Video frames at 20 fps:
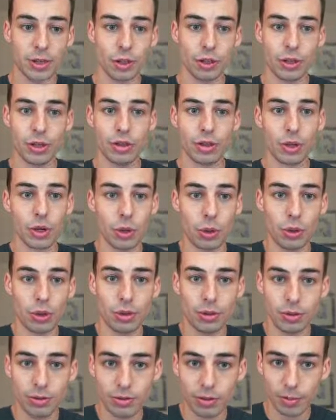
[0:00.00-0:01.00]
I'll show you the code
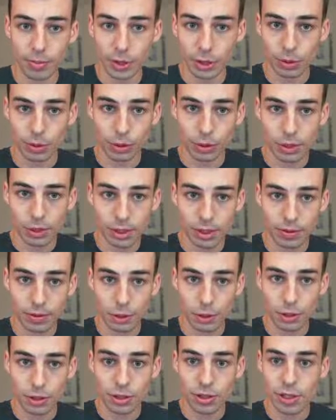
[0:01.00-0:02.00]
for B real quick if you're
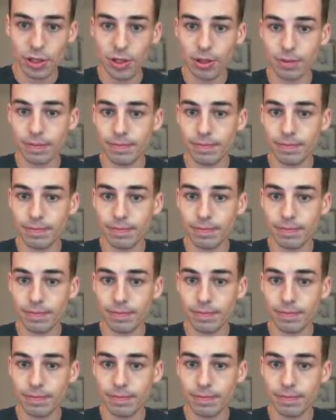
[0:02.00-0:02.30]
interested.